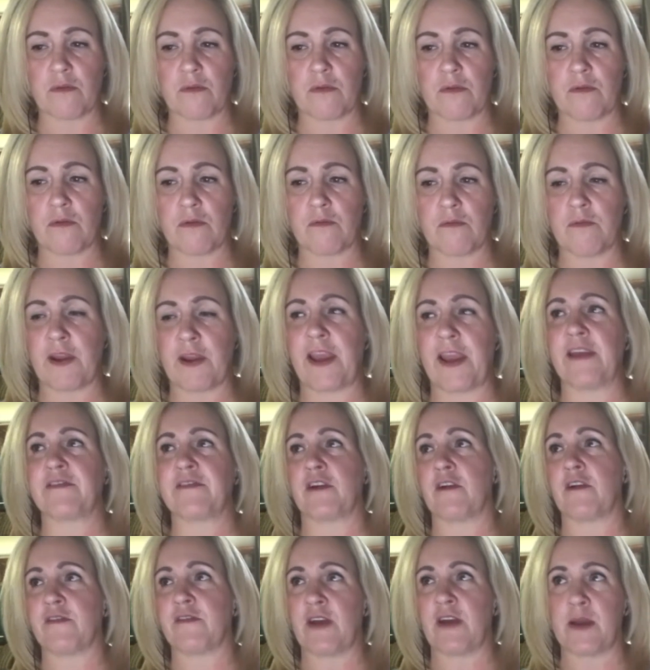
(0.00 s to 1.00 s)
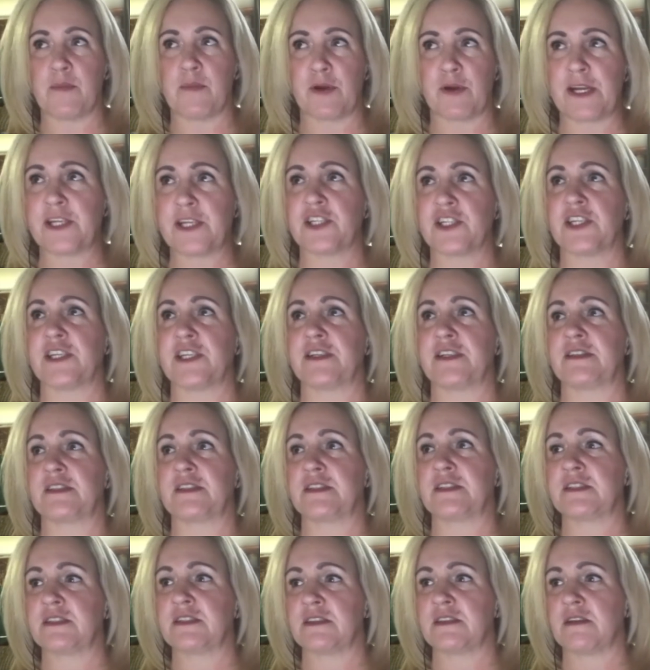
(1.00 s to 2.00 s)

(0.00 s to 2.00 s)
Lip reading: raise our vibrations